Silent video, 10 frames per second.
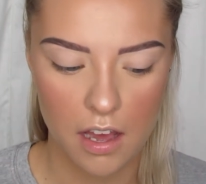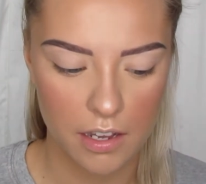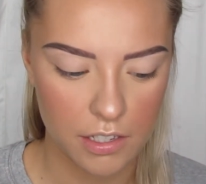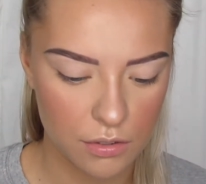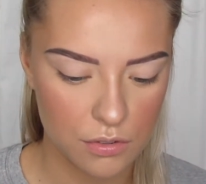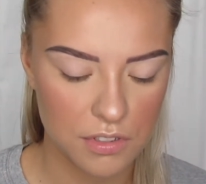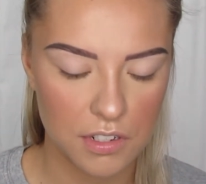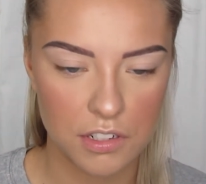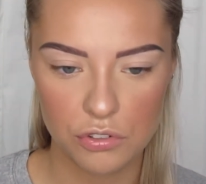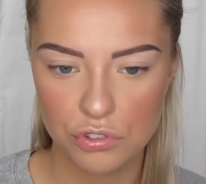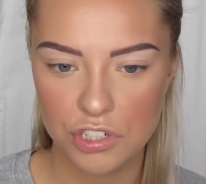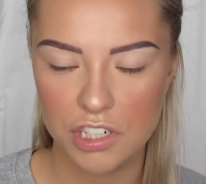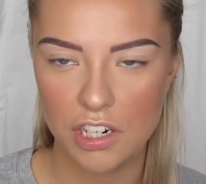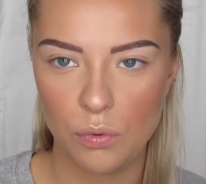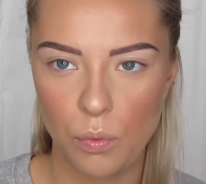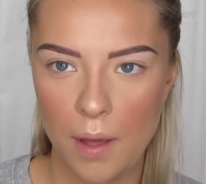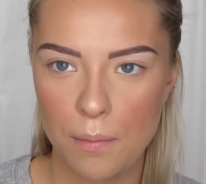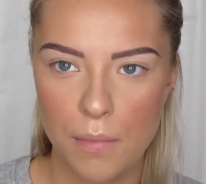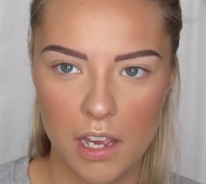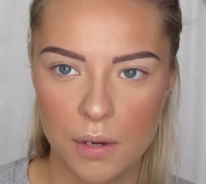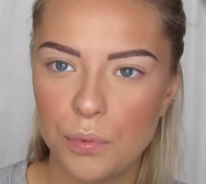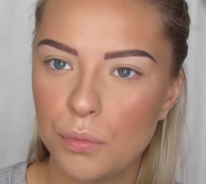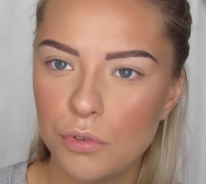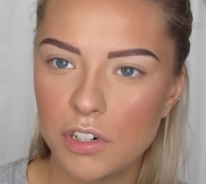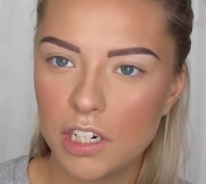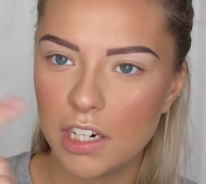I use Neutrogena wet makeup remover